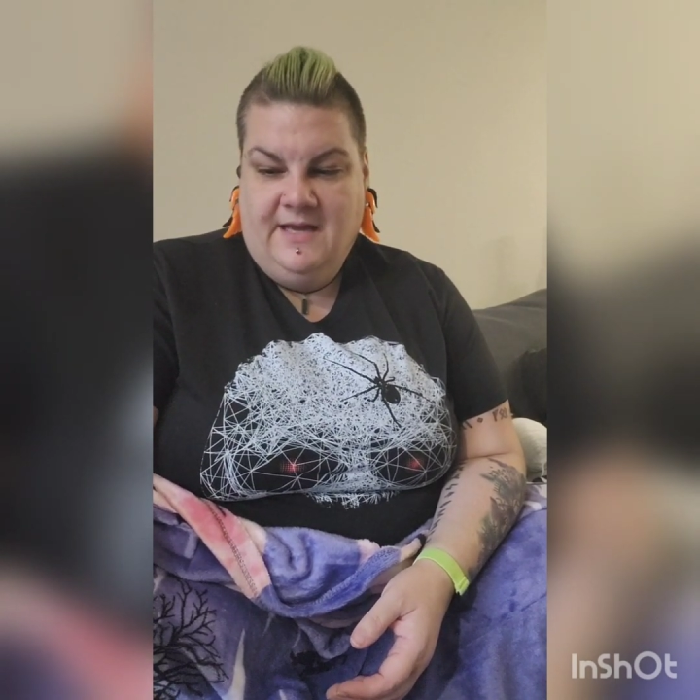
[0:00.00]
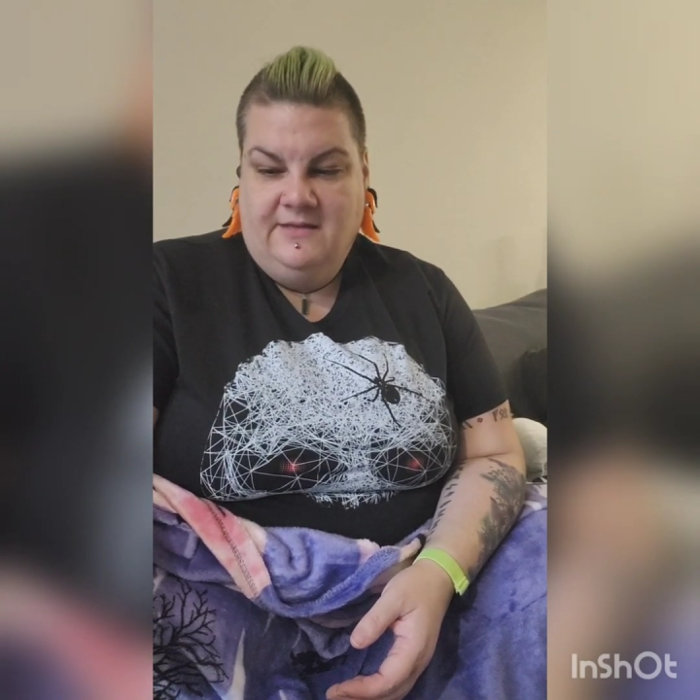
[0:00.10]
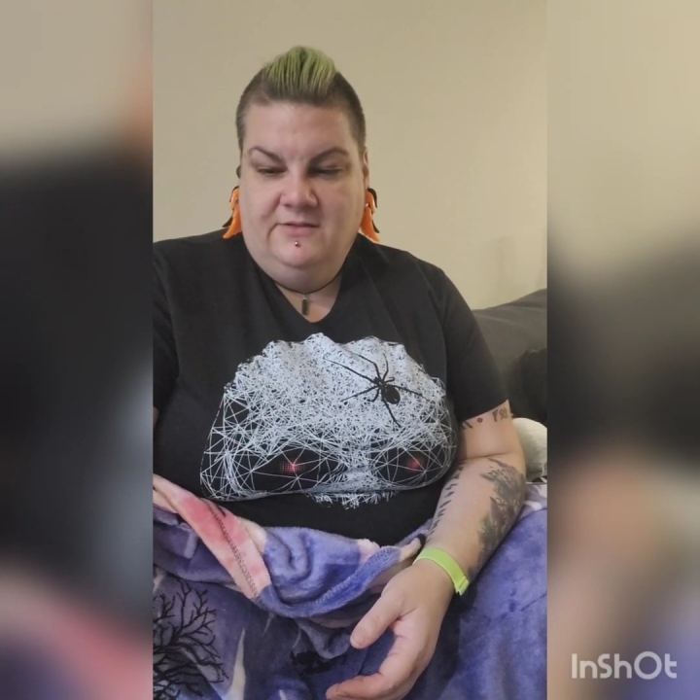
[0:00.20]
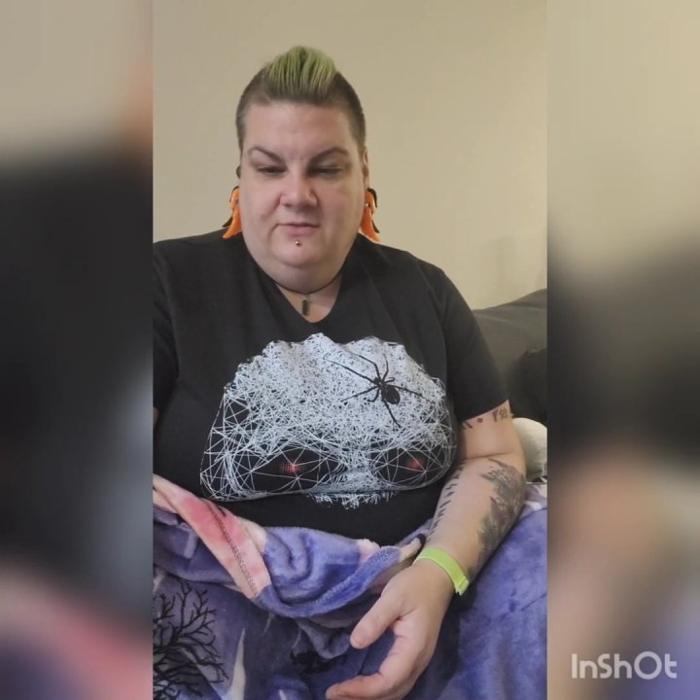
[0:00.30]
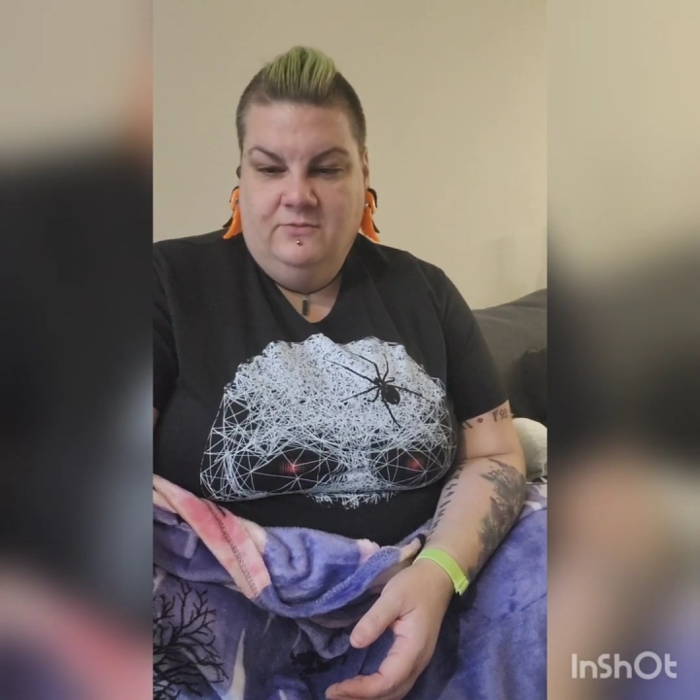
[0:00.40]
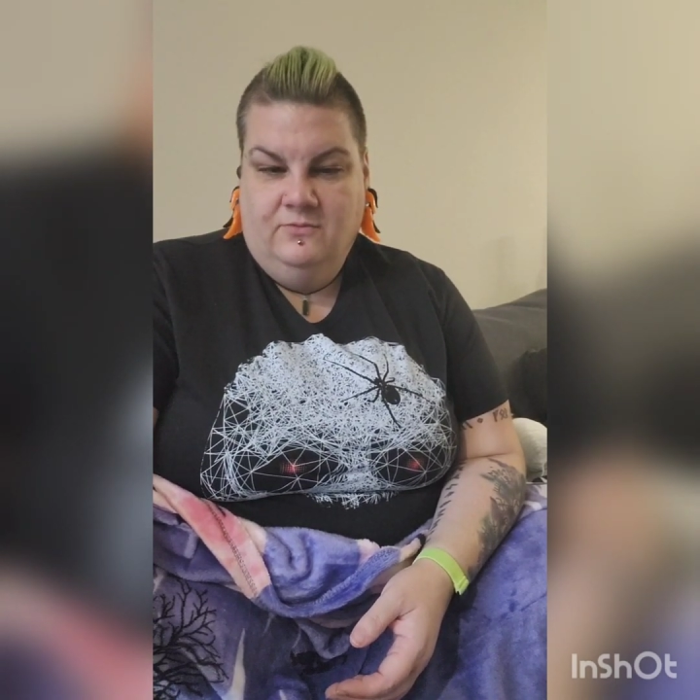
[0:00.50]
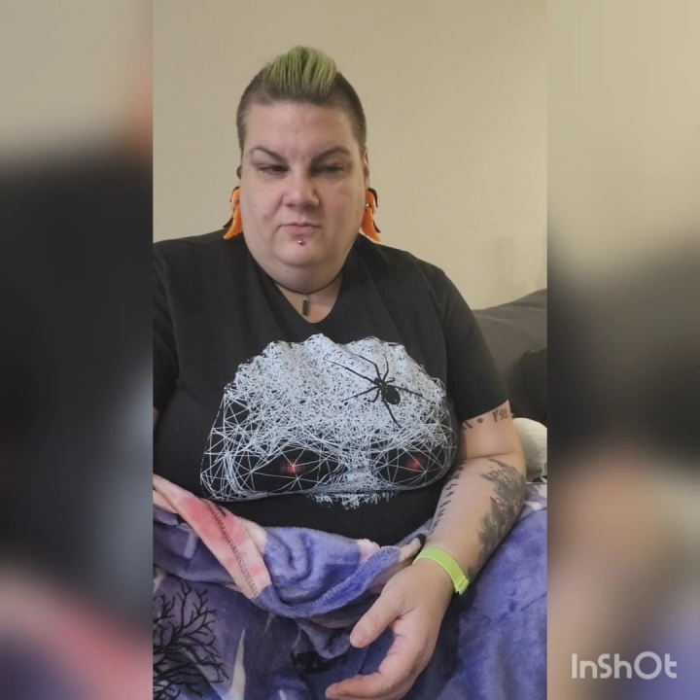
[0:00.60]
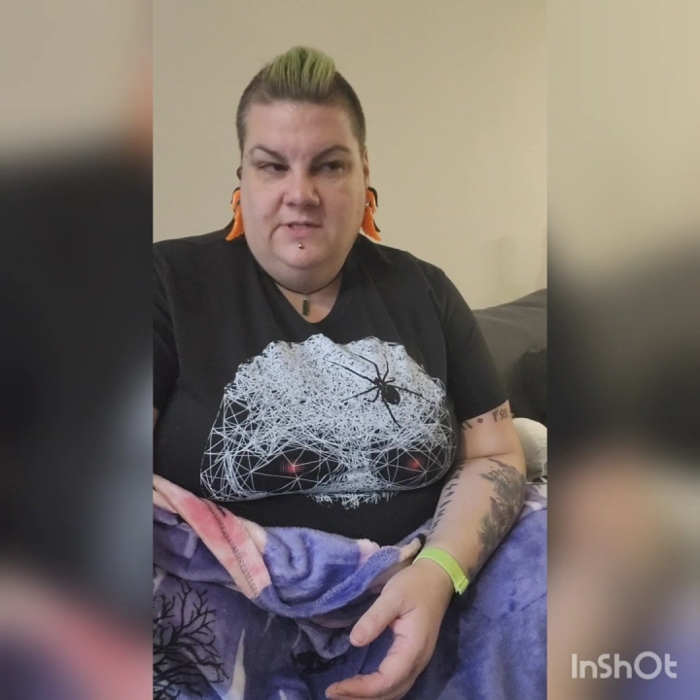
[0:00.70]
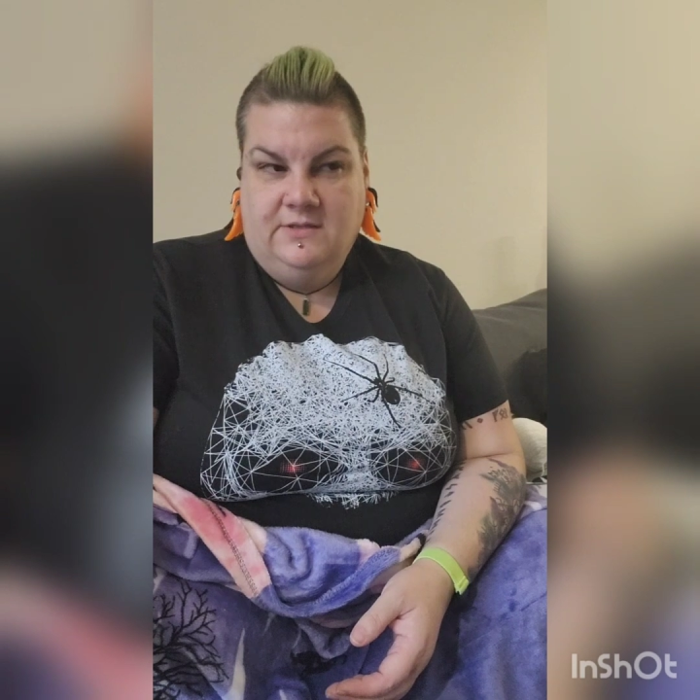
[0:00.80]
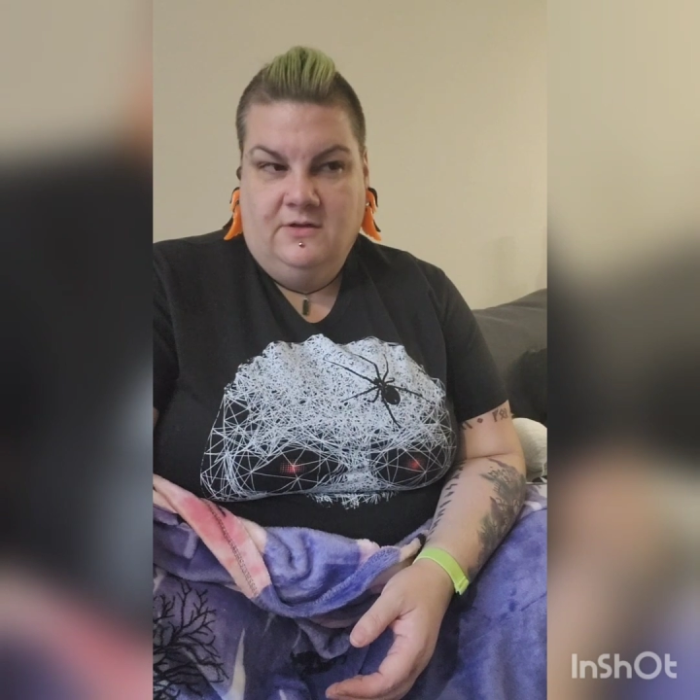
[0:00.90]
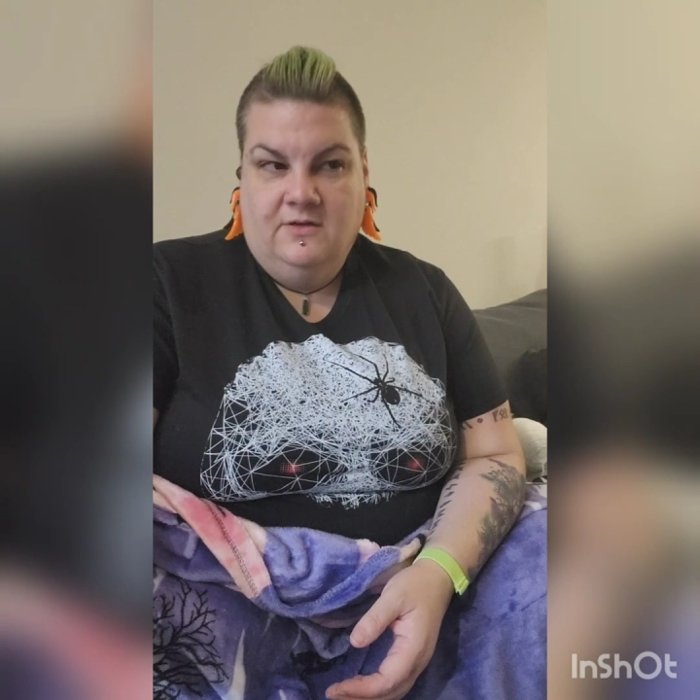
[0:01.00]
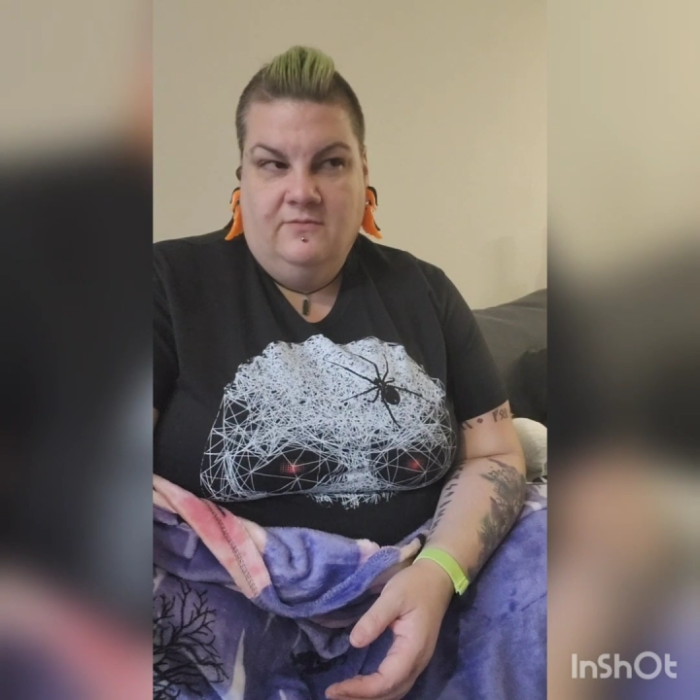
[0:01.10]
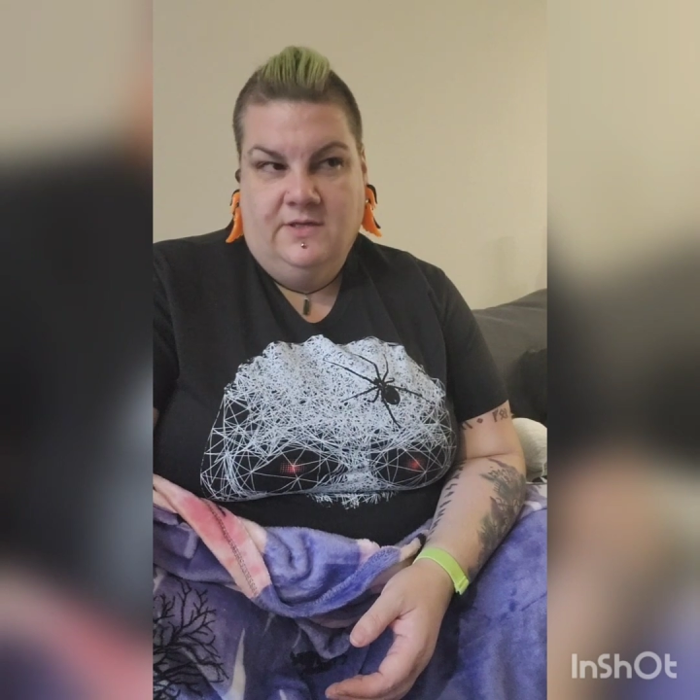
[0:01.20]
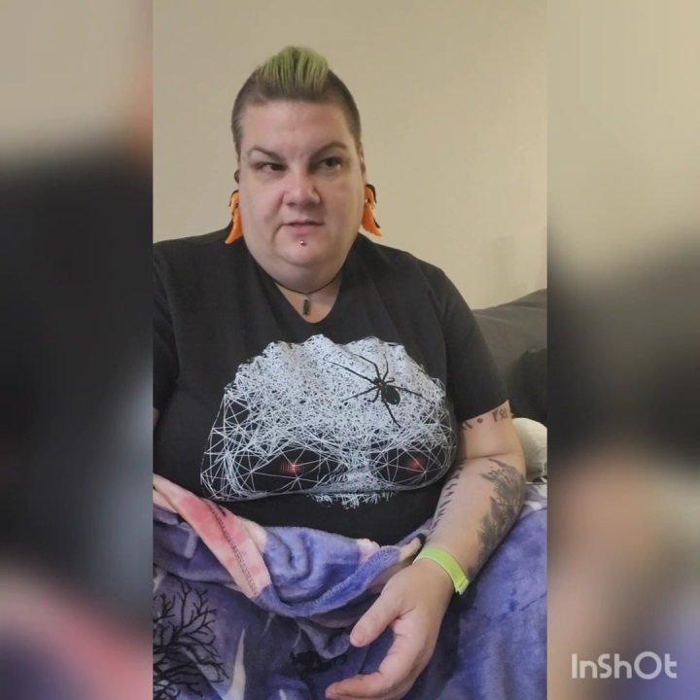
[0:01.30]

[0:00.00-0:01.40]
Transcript: had to restart